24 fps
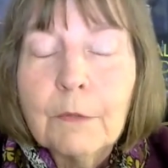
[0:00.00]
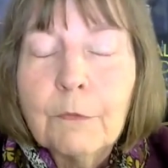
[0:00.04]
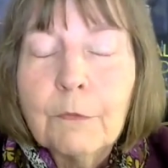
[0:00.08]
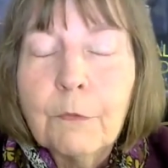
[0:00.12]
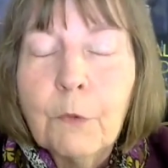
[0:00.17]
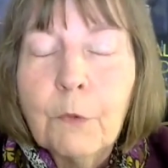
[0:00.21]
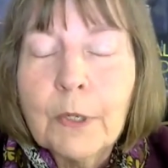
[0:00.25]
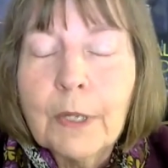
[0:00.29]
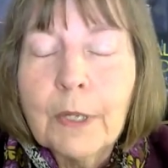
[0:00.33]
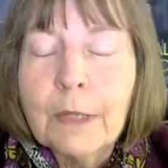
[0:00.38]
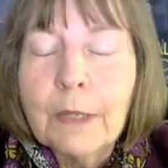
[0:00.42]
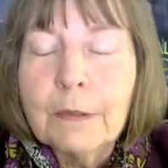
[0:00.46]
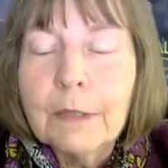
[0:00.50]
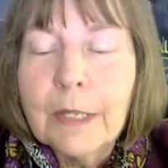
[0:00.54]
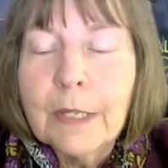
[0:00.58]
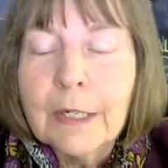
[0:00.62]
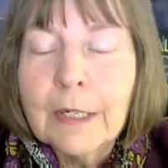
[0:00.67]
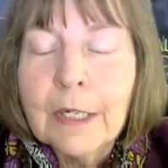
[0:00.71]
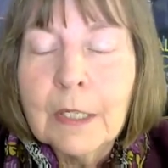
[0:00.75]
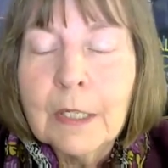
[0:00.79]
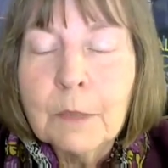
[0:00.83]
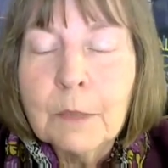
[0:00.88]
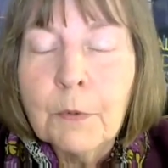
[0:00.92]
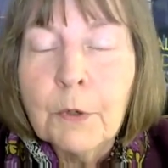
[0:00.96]
it fought at
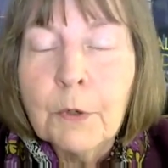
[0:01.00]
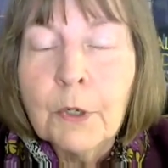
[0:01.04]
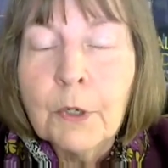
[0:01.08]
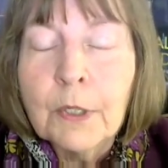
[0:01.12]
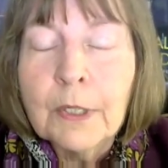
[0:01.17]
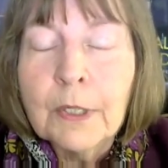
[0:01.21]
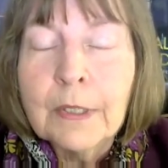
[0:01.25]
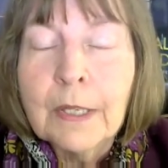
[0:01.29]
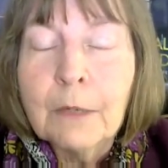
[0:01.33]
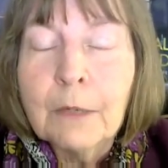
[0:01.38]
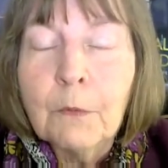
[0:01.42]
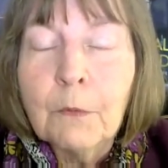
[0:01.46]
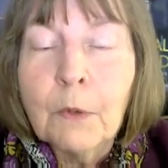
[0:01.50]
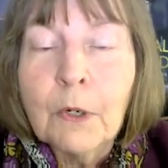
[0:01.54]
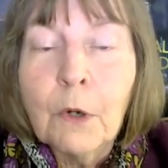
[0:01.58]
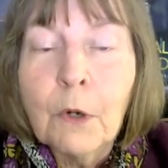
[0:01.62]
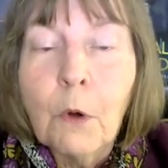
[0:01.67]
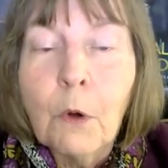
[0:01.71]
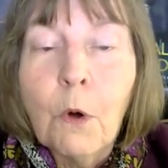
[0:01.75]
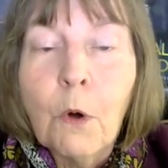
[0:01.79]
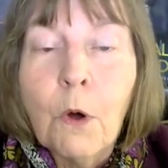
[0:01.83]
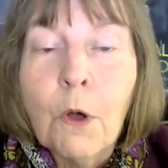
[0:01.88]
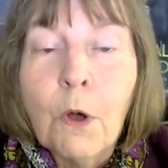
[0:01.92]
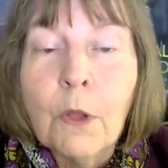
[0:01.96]
Gettysburg and then went
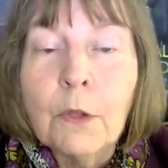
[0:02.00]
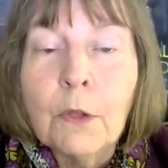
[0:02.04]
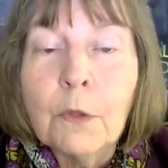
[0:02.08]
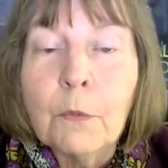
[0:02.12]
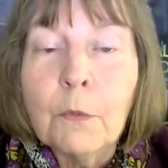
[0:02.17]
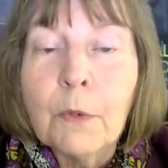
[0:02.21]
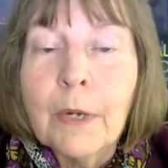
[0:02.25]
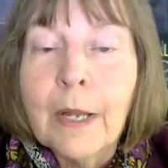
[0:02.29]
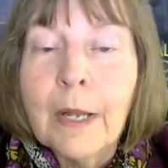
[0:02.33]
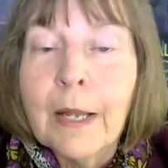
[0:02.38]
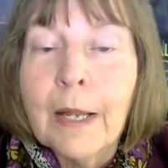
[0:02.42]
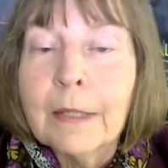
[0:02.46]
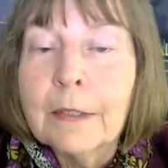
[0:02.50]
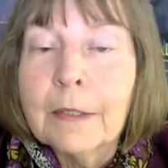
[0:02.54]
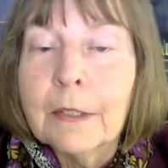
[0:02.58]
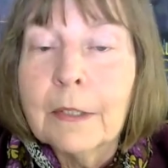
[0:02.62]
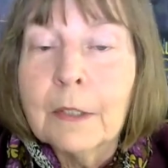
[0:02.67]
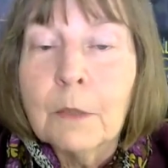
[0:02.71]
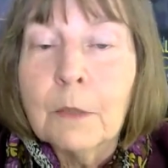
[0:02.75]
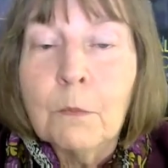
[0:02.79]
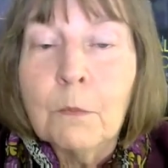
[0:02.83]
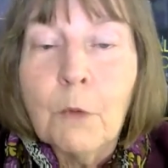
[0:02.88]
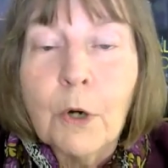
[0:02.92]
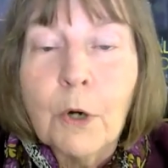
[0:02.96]
all the way,
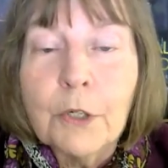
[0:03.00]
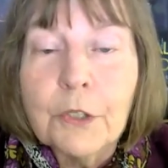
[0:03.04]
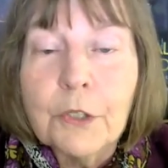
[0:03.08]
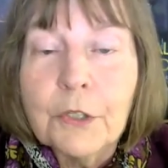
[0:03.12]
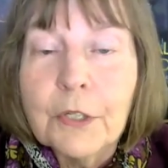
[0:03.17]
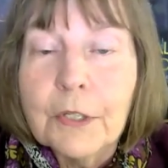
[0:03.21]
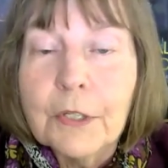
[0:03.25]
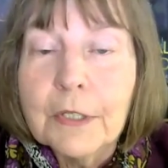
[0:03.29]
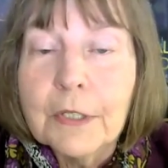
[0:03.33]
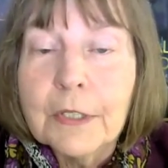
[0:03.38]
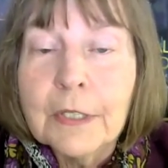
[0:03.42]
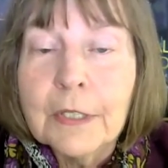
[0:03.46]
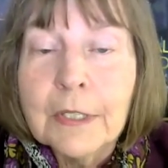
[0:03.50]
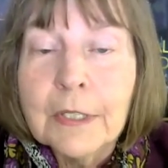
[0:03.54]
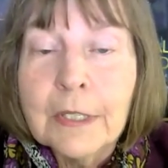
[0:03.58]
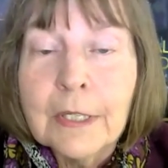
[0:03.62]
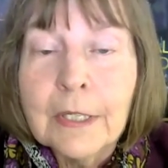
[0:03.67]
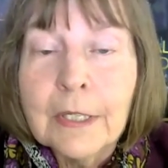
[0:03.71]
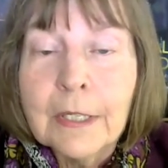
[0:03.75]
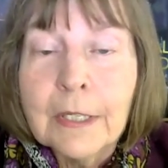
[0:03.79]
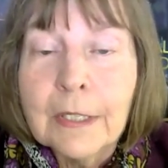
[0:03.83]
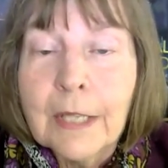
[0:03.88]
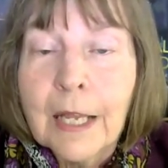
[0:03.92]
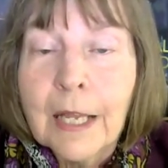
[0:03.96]
did the March to the
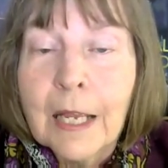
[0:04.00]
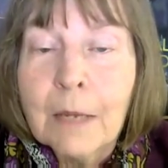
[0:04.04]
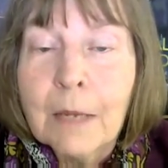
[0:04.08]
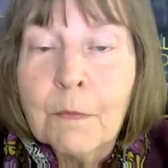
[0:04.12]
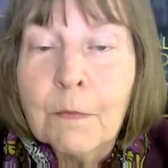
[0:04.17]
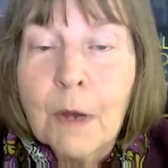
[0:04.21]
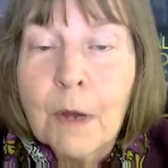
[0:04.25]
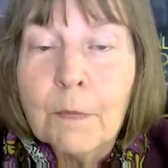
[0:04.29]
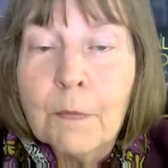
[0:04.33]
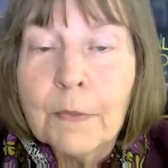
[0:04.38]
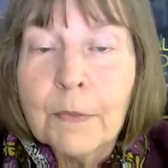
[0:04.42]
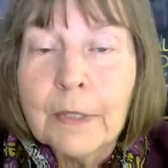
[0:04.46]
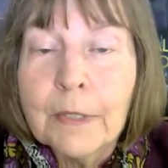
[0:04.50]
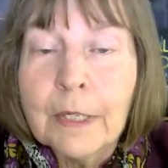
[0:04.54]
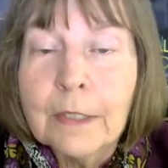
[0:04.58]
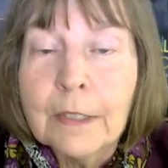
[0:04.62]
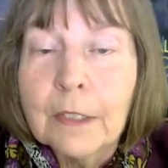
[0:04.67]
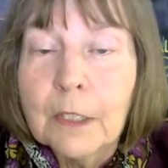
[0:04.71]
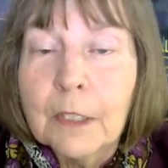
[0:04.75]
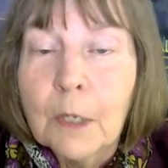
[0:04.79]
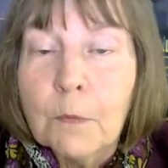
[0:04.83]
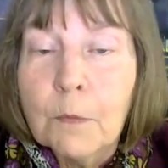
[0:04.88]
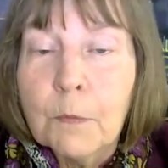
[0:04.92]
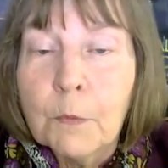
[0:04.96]
Sea, came up and
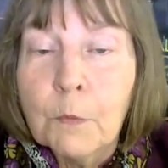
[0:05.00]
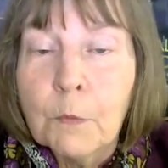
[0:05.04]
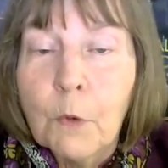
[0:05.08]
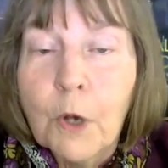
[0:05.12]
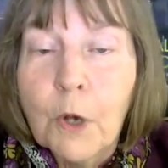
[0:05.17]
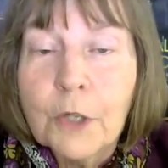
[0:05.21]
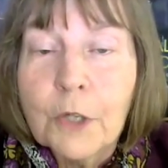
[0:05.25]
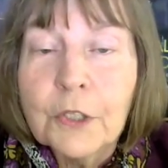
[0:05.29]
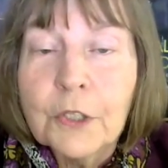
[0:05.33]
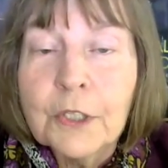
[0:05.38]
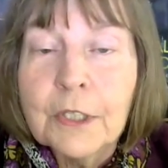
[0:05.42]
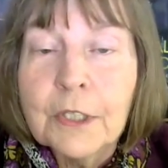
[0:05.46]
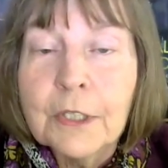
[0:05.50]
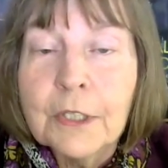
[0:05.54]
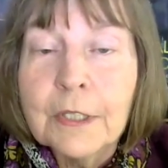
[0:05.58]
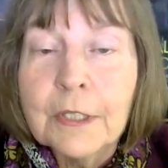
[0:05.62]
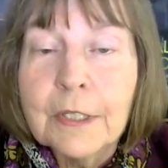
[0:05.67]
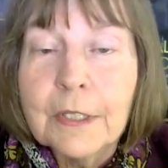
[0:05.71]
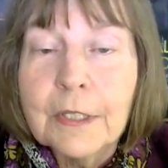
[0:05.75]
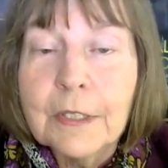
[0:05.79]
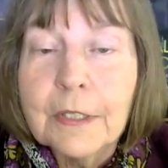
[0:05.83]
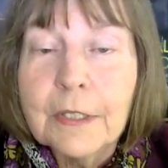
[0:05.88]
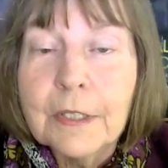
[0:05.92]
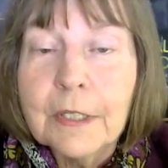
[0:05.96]
ended up in Washington,
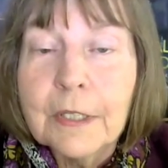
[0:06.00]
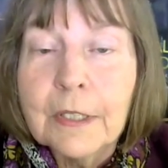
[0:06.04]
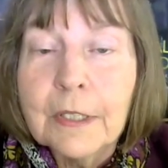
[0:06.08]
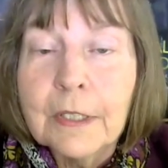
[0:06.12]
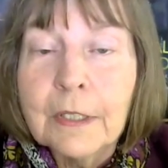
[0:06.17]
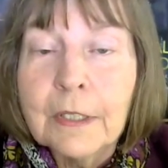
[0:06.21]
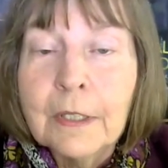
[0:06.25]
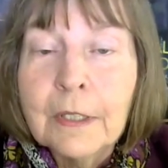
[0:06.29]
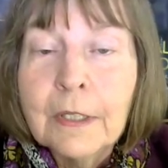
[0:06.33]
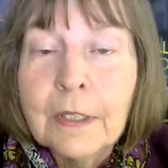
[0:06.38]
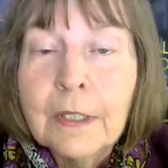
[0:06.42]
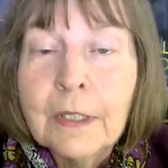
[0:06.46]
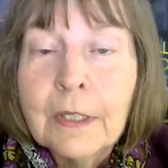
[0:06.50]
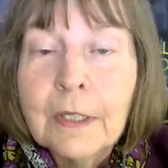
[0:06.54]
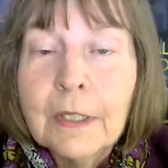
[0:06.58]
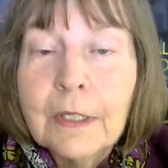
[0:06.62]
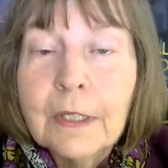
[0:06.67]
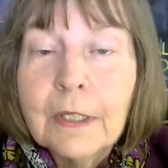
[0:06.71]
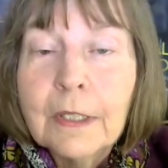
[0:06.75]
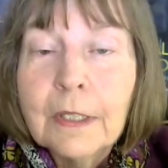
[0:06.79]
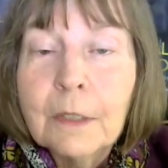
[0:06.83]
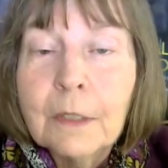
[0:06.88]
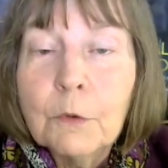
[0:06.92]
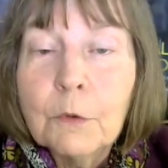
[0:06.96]
D.C.
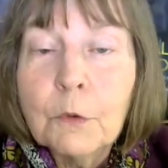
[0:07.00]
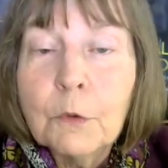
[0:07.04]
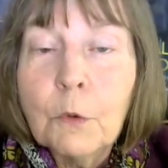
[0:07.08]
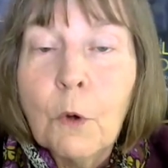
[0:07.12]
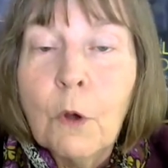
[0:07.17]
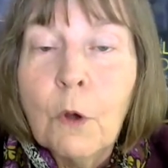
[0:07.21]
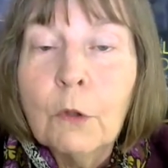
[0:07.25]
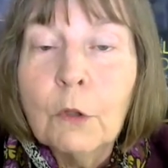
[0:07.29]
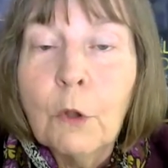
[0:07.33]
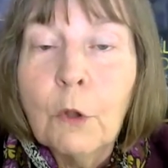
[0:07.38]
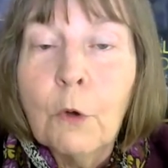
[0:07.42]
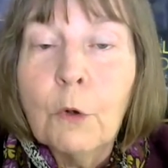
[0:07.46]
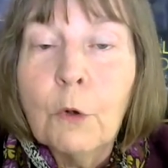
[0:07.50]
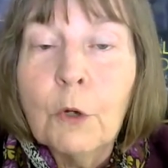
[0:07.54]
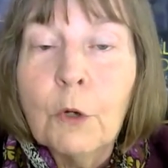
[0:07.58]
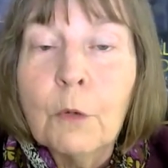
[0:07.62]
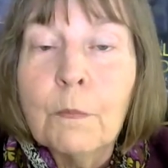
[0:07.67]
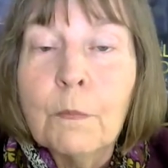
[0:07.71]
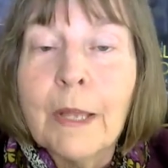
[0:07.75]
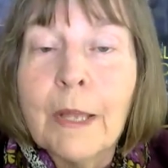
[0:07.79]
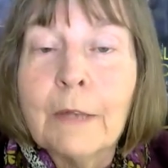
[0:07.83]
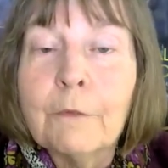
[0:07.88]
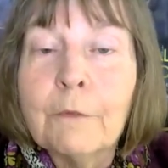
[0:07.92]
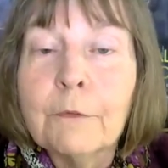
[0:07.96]
And it was all
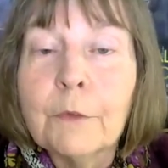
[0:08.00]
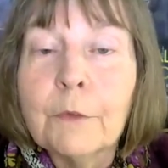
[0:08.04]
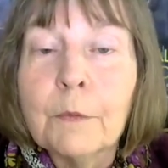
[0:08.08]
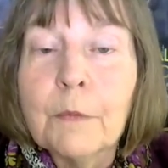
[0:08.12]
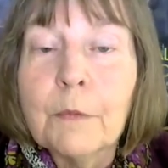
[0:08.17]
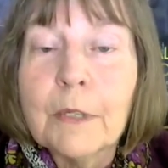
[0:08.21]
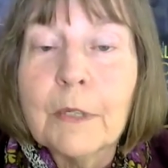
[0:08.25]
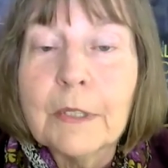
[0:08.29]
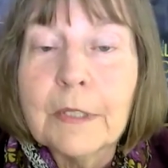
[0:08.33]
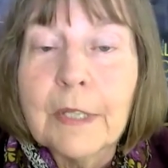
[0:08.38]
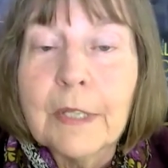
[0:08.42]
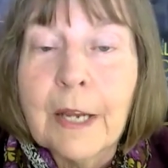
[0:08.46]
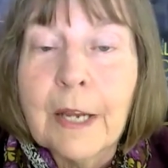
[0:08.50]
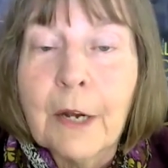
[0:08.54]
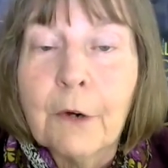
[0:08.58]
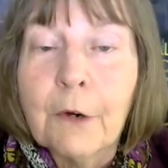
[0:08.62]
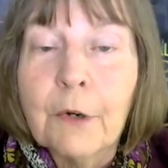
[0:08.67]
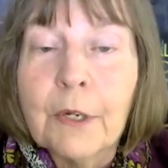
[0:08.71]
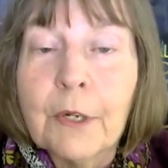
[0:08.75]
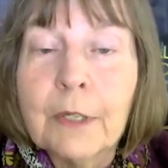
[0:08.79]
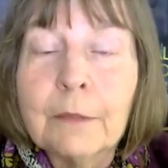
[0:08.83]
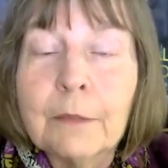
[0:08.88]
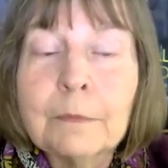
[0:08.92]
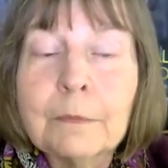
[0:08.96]
local men from this
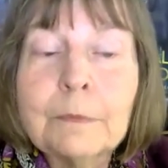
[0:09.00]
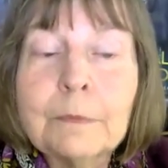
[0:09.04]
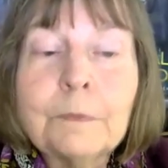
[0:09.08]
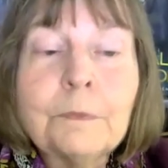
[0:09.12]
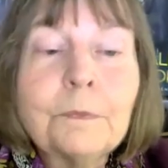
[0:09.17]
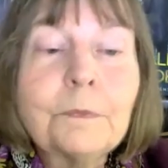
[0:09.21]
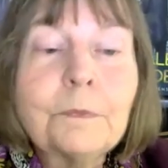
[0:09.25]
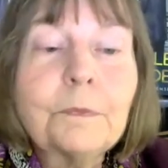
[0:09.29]
area.